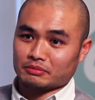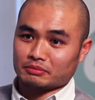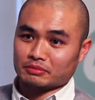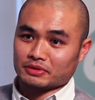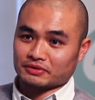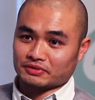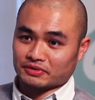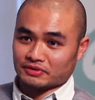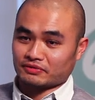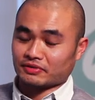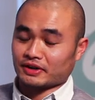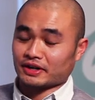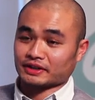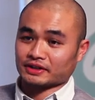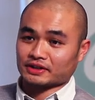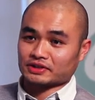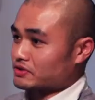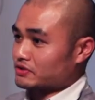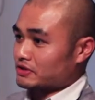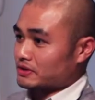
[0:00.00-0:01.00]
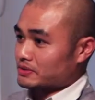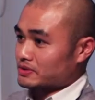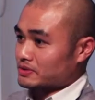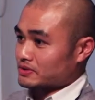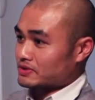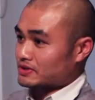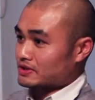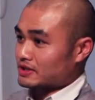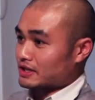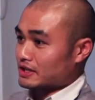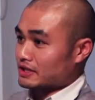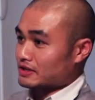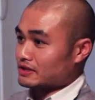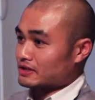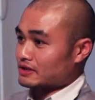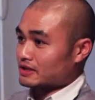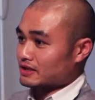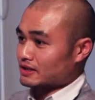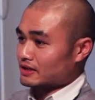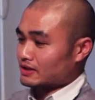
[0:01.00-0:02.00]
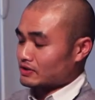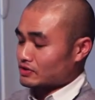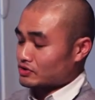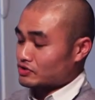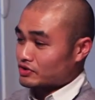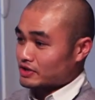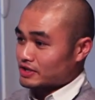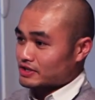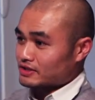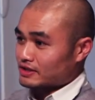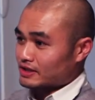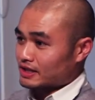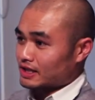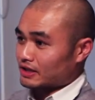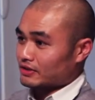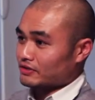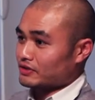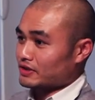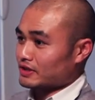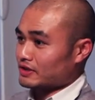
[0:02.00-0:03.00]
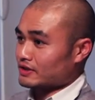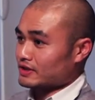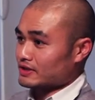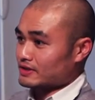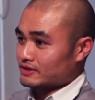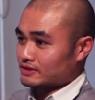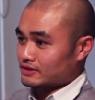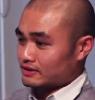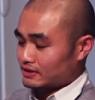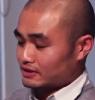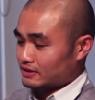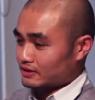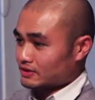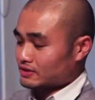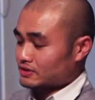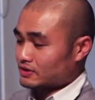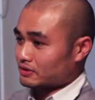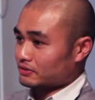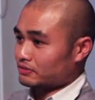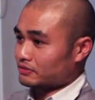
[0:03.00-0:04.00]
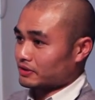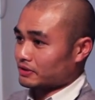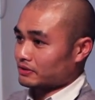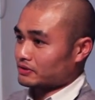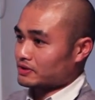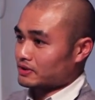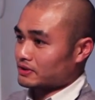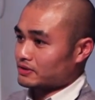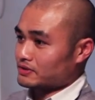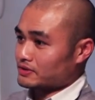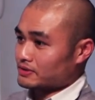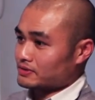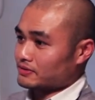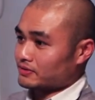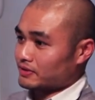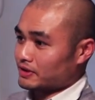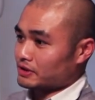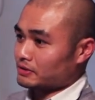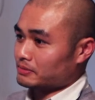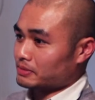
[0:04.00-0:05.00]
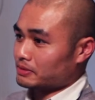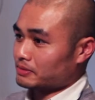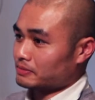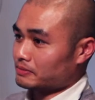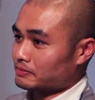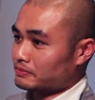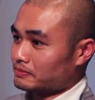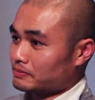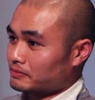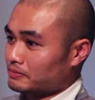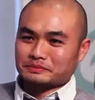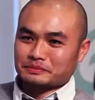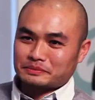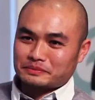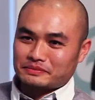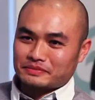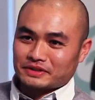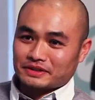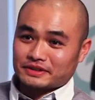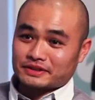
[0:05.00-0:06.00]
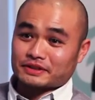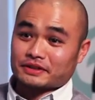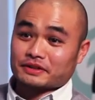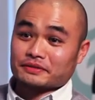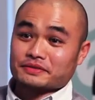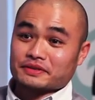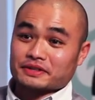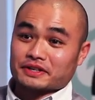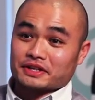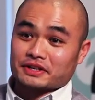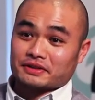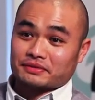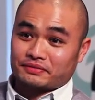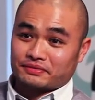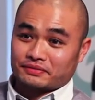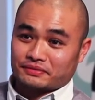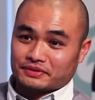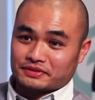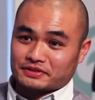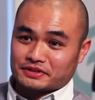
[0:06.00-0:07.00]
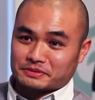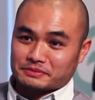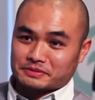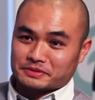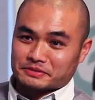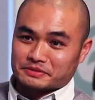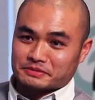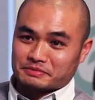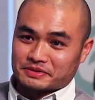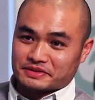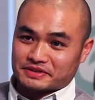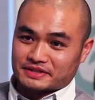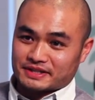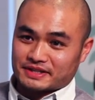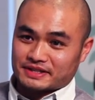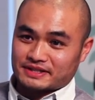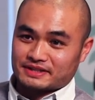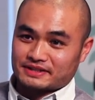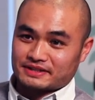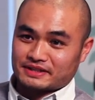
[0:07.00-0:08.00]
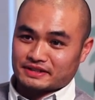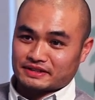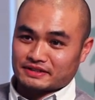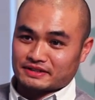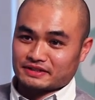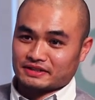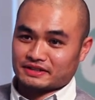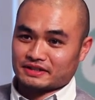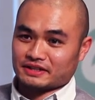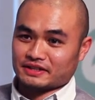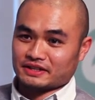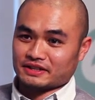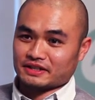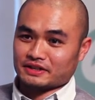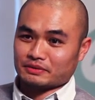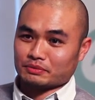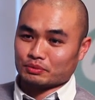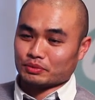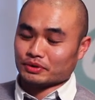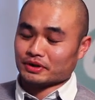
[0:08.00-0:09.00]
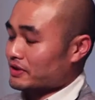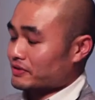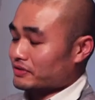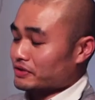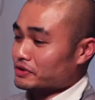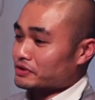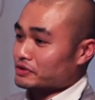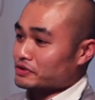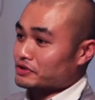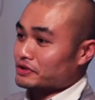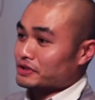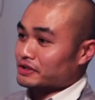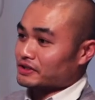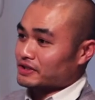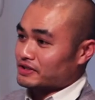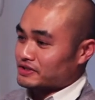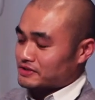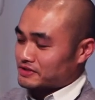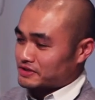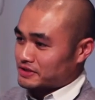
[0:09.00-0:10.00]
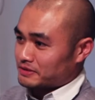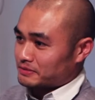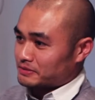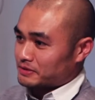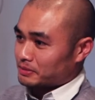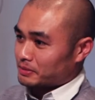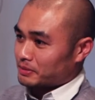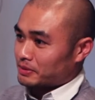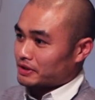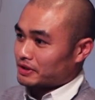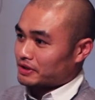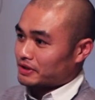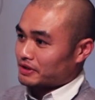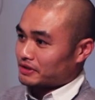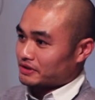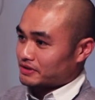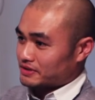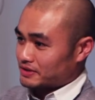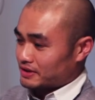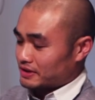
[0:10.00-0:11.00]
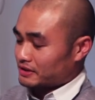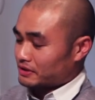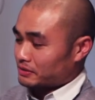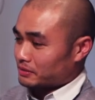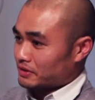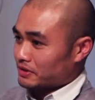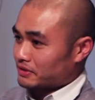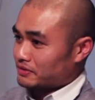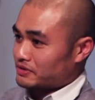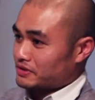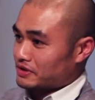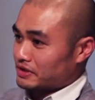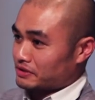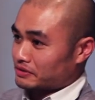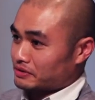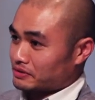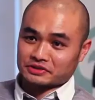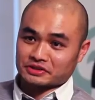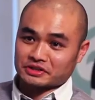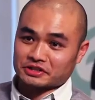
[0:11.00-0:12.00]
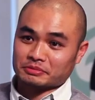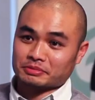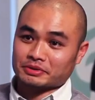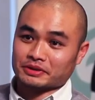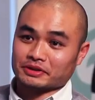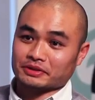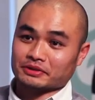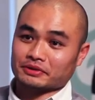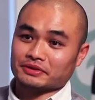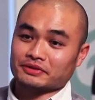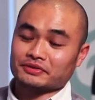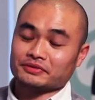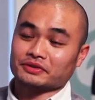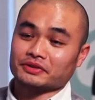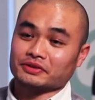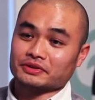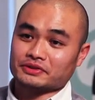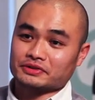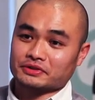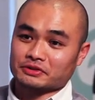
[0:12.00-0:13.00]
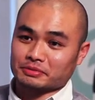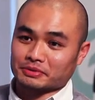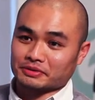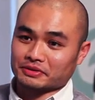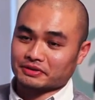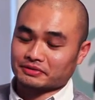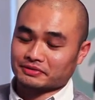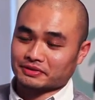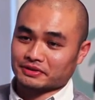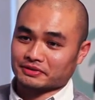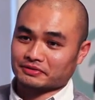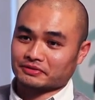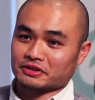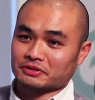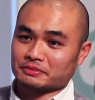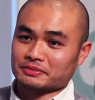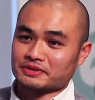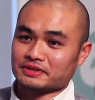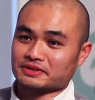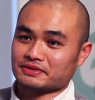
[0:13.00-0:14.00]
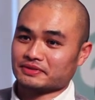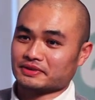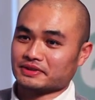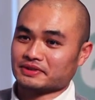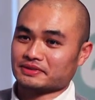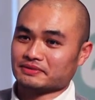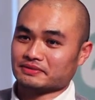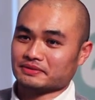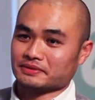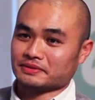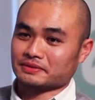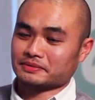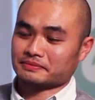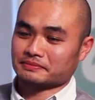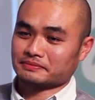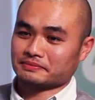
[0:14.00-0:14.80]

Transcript: if you find that strips your skin and dries it out, then there's soap-free alternatives available. So obviously if symptoms persist and whatever you're doing doesn't seem to be working, it's certainly worth seeing your GP, or if not, stopping off at your pharmacist first of all.